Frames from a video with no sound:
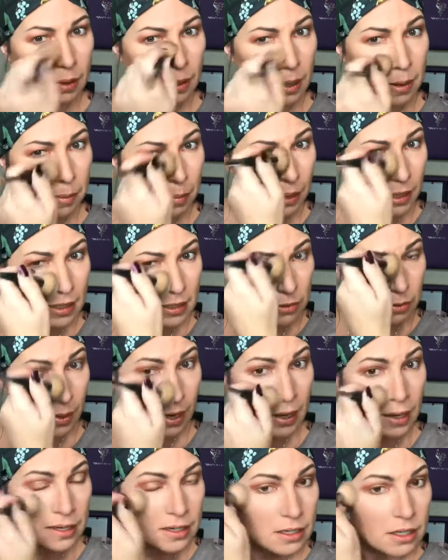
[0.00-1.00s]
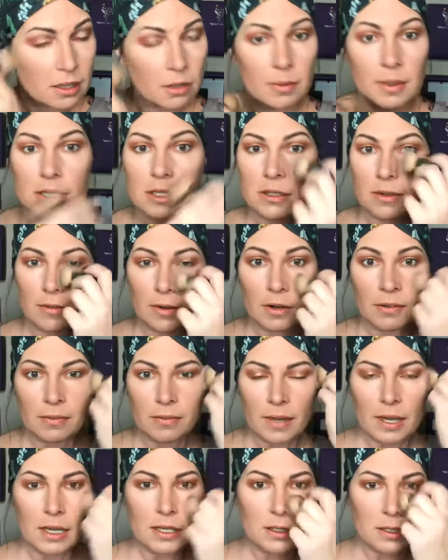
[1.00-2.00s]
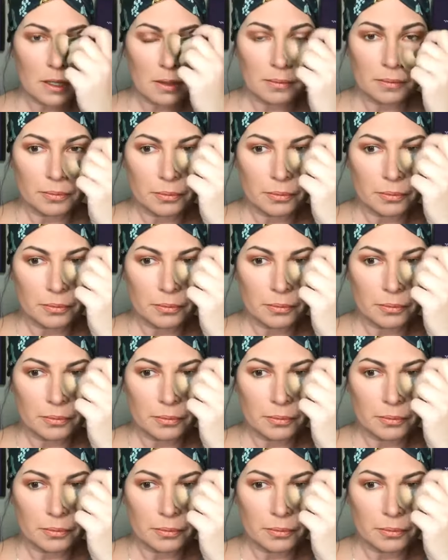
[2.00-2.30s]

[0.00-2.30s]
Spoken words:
it blends right into the rest of our face.